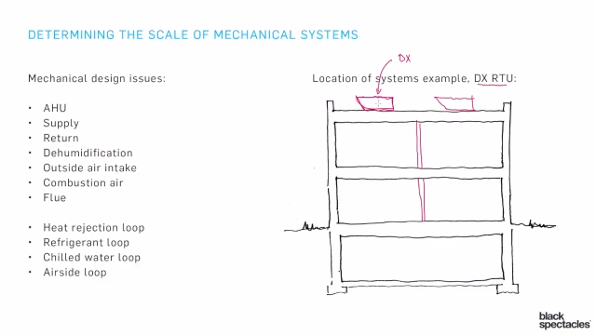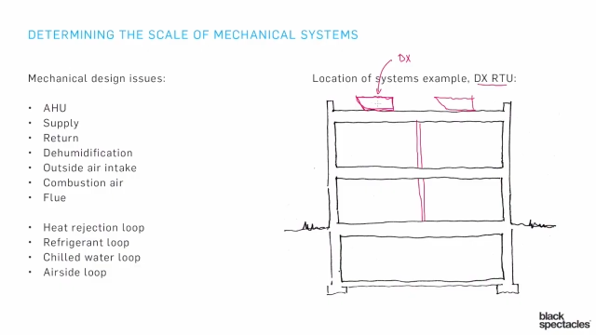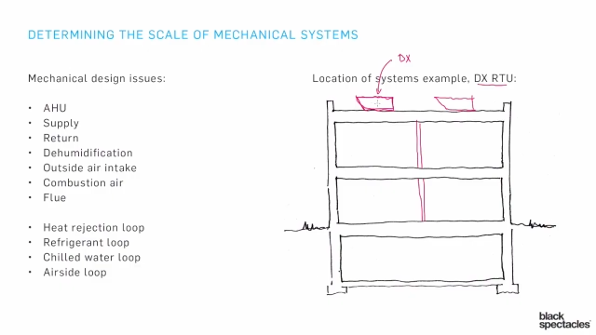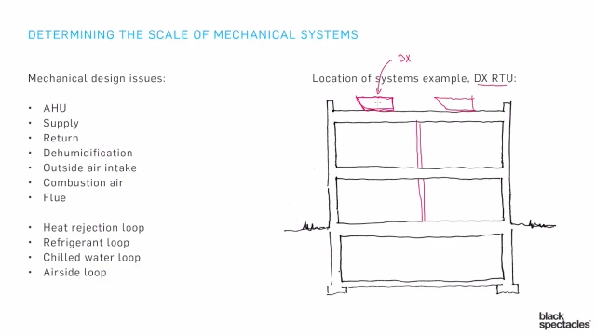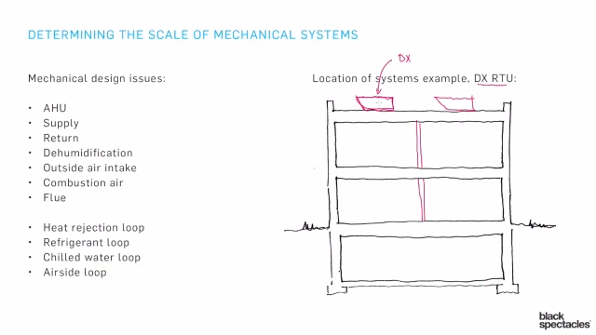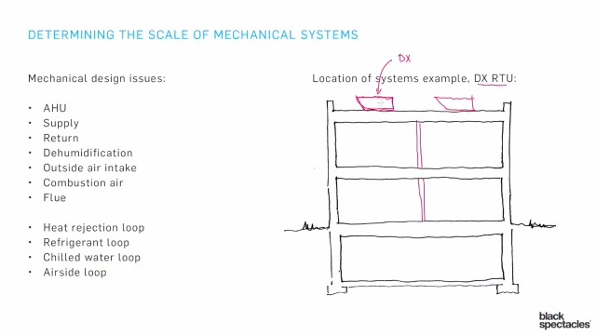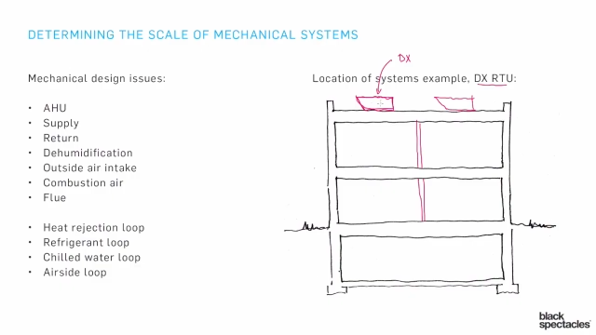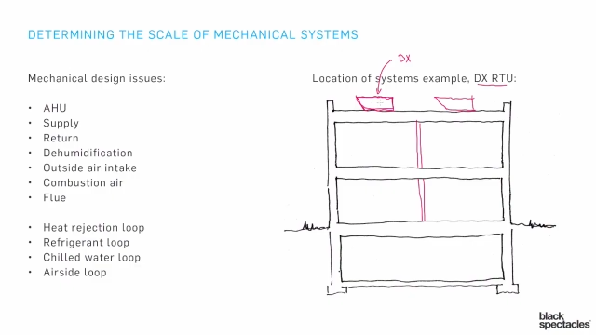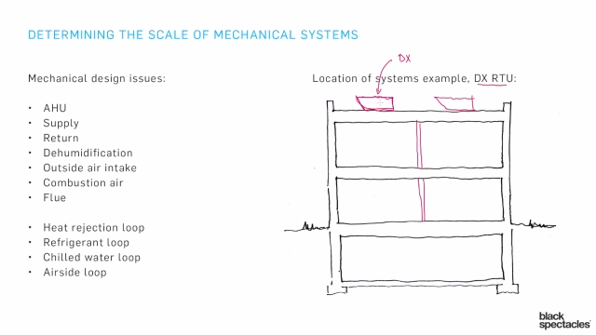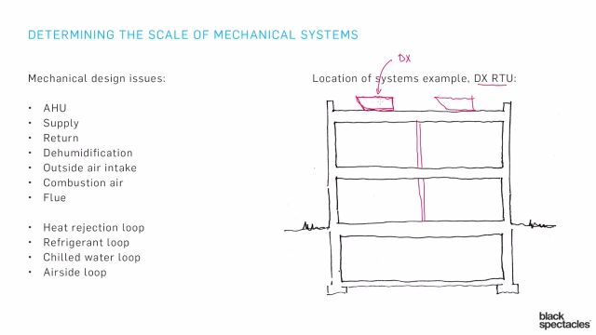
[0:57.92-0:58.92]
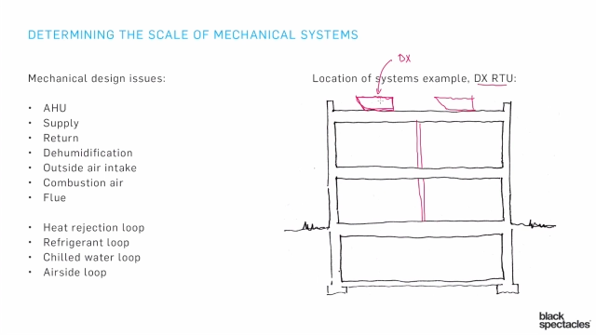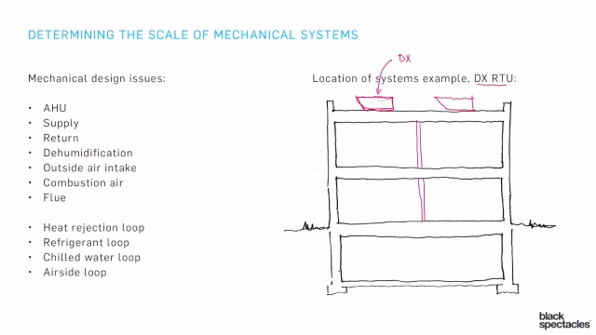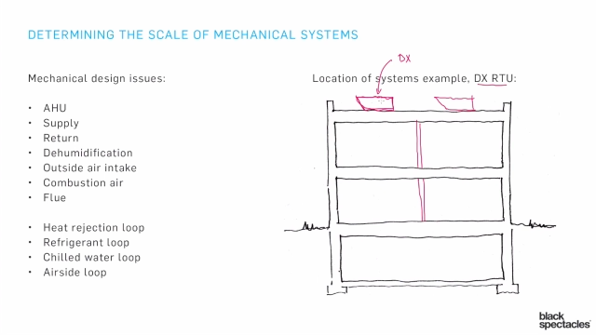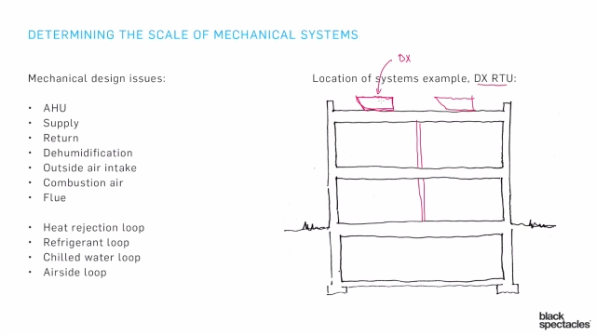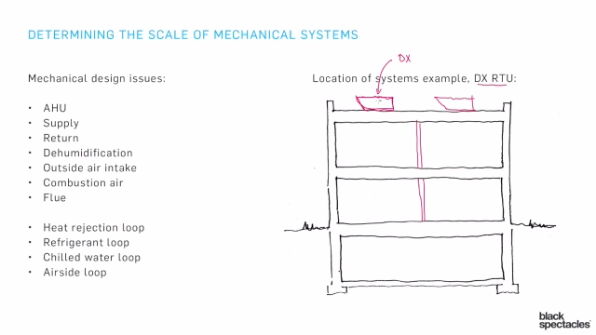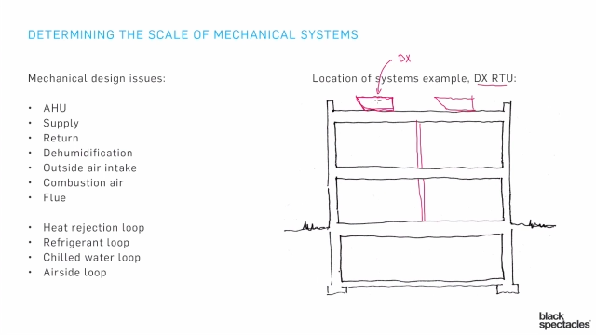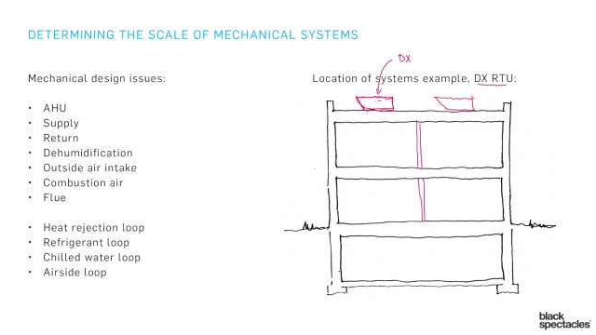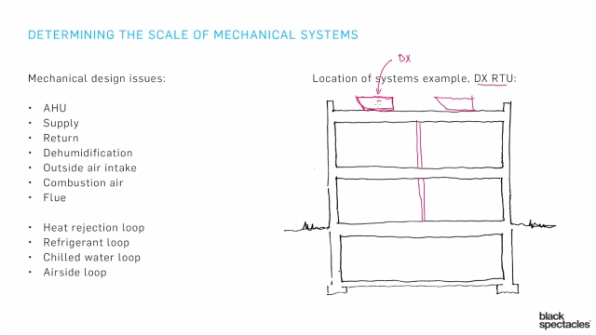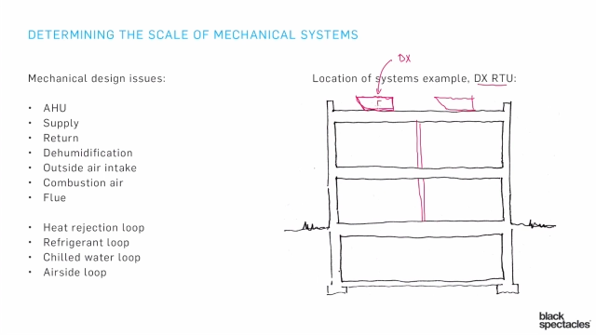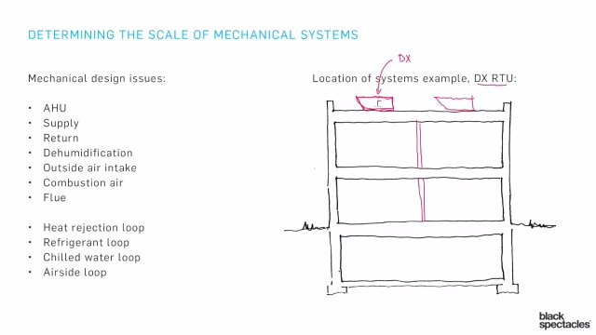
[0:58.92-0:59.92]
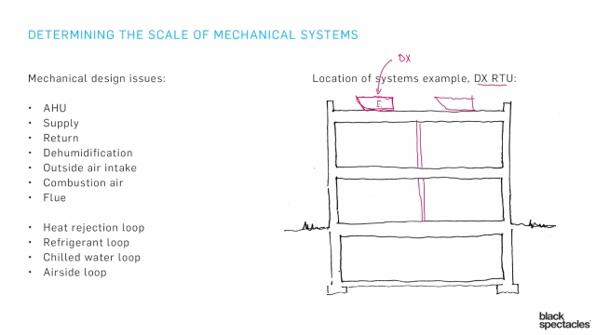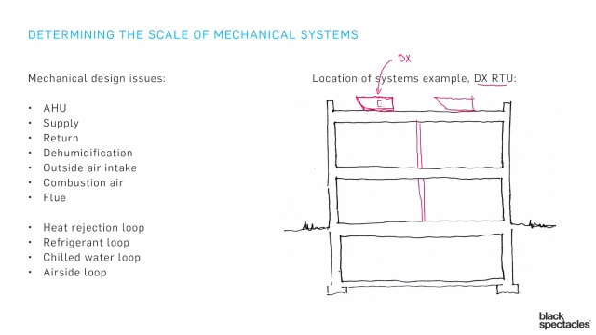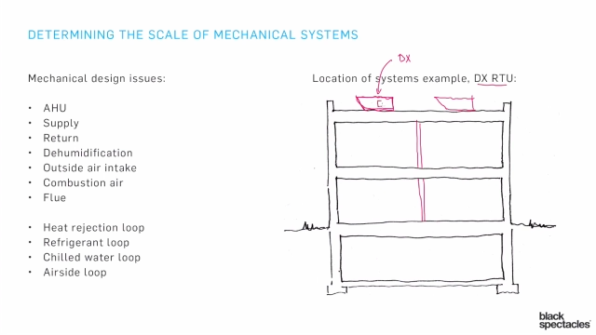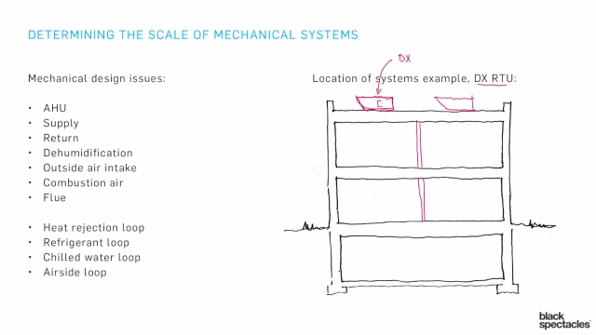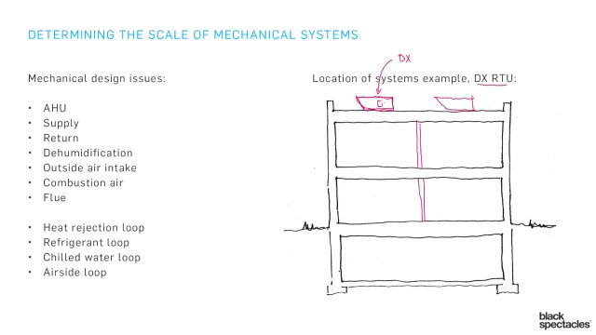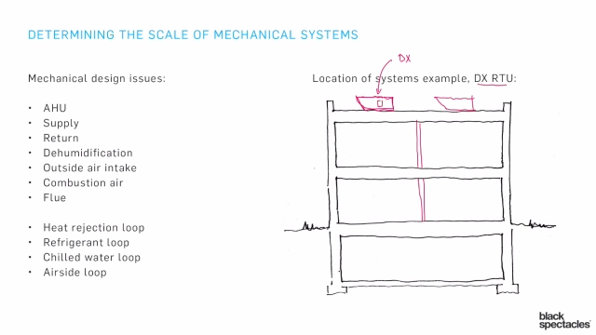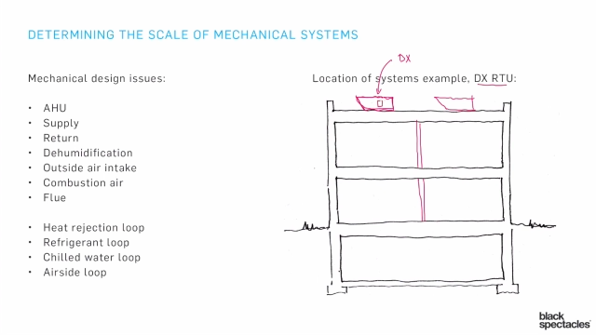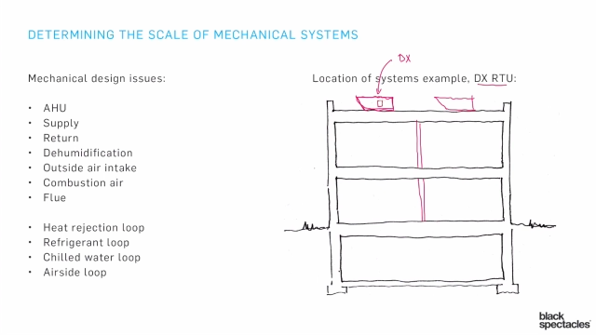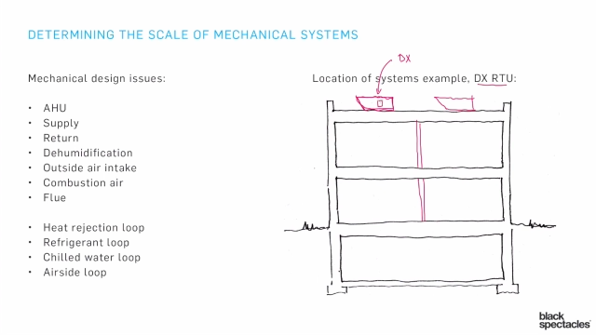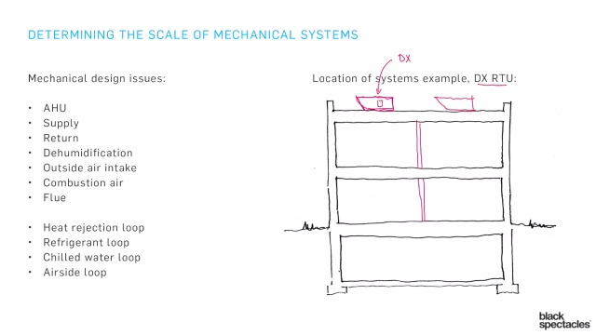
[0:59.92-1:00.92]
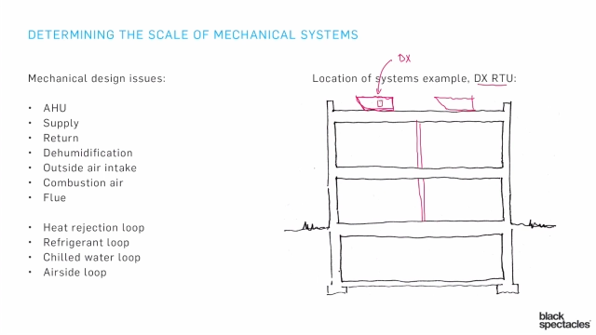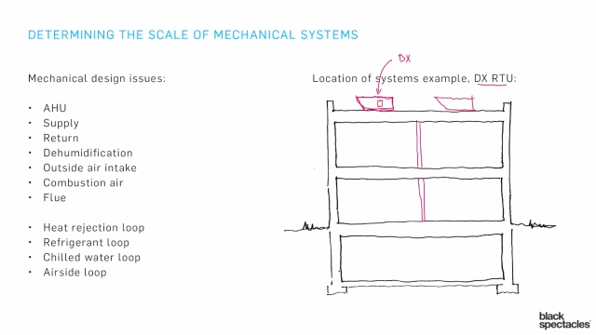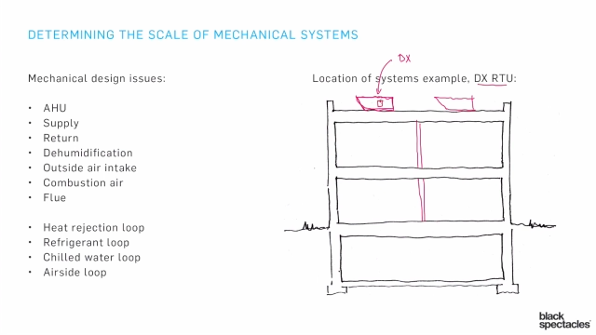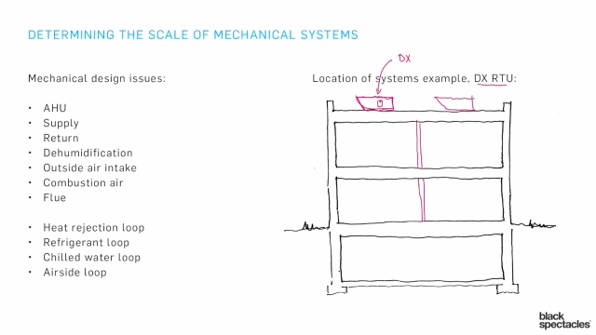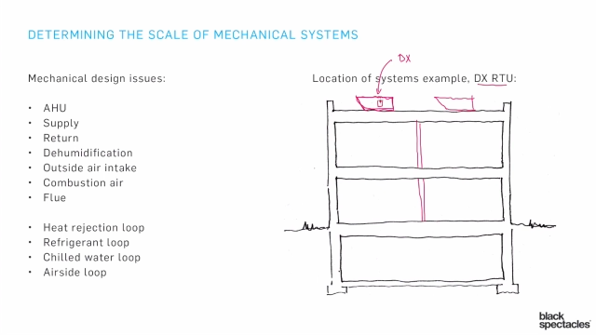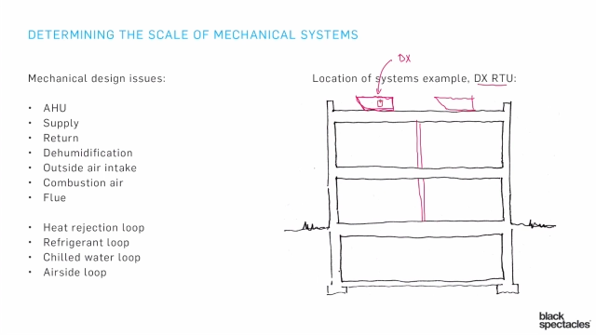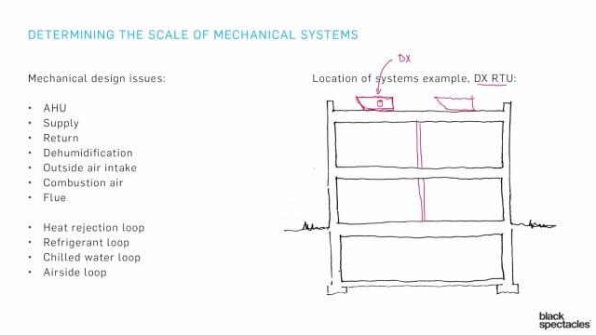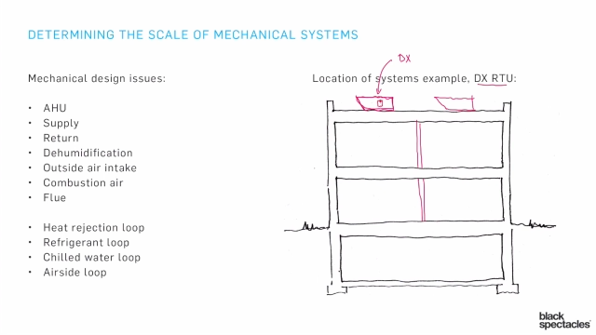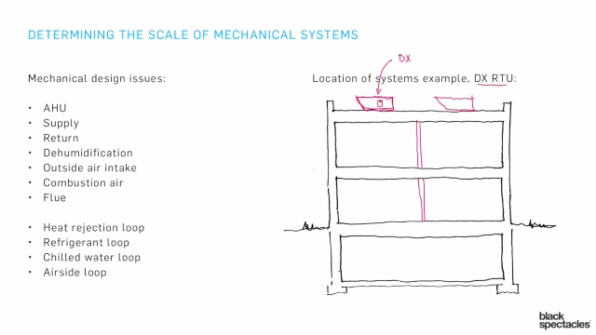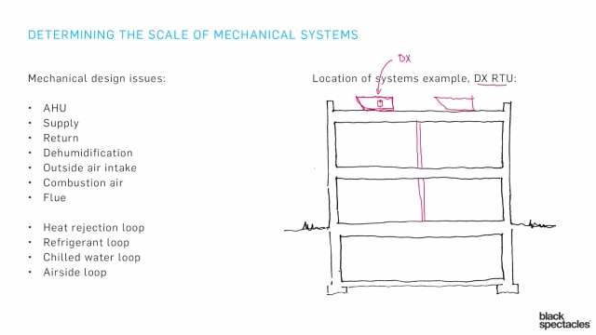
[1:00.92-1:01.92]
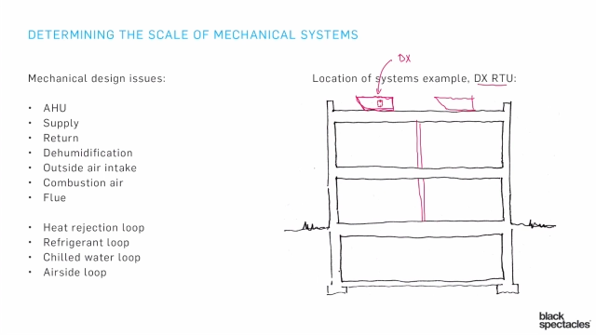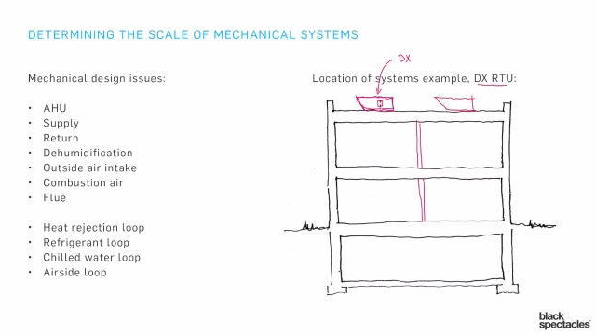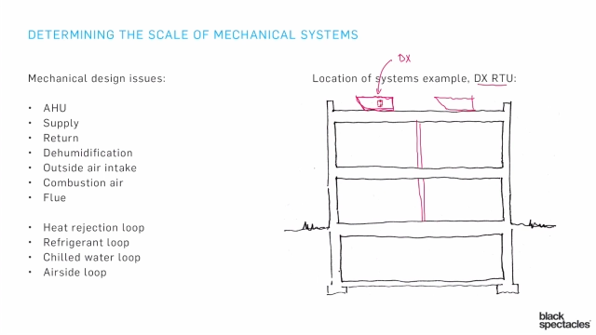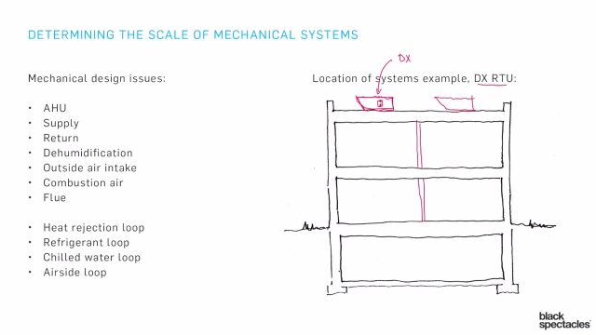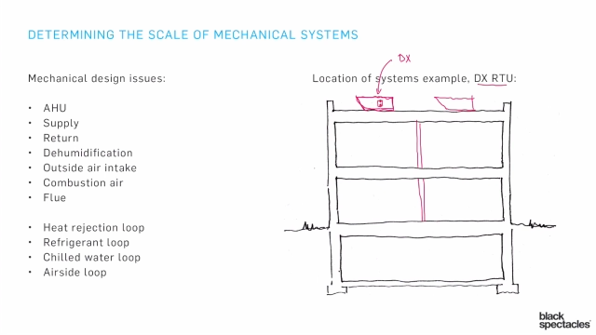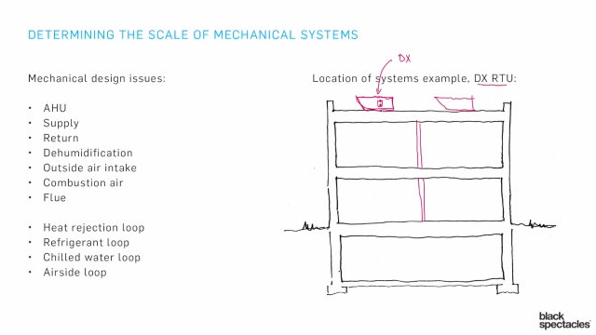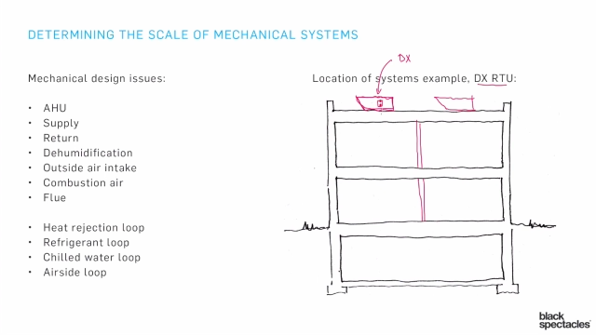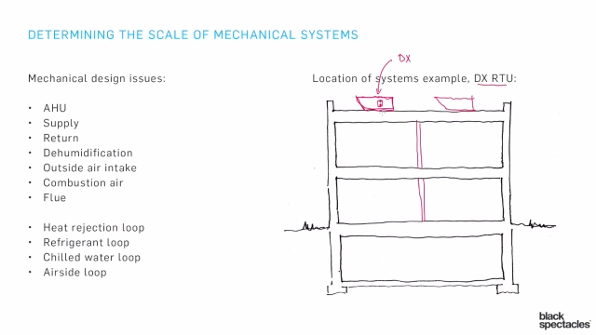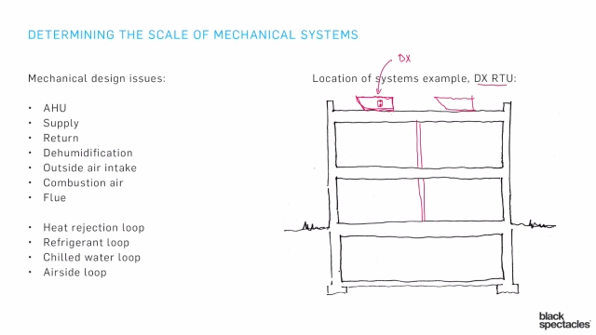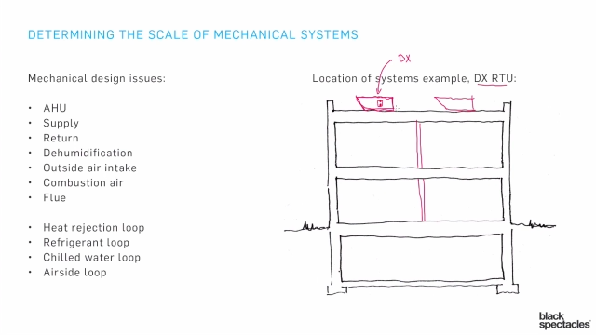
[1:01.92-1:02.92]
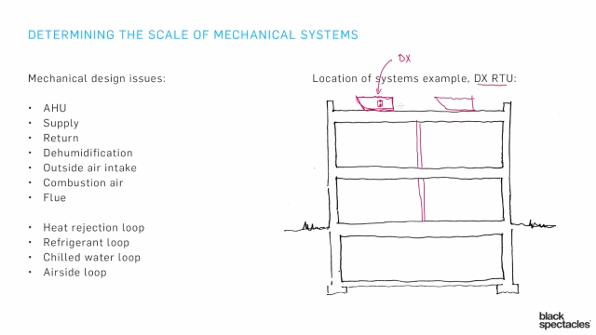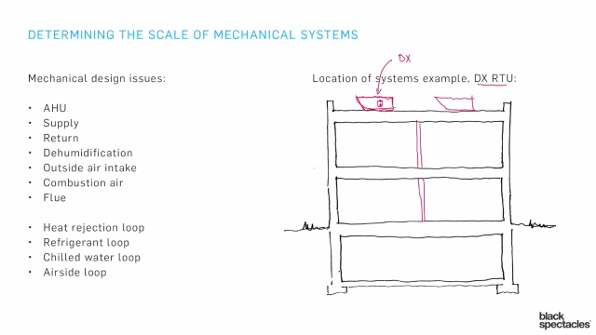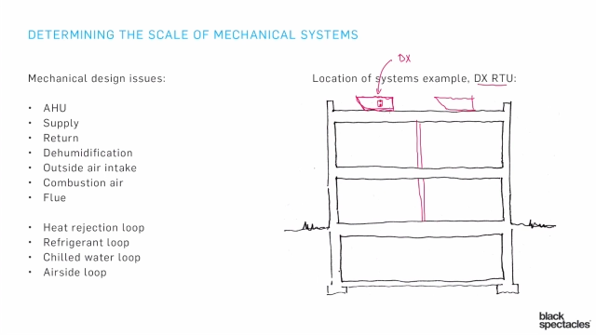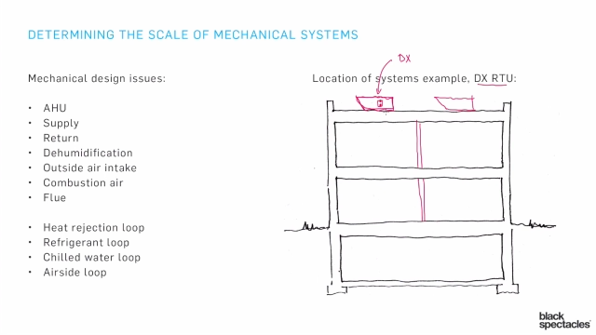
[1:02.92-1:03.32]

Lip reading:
[unreadable: no face in view]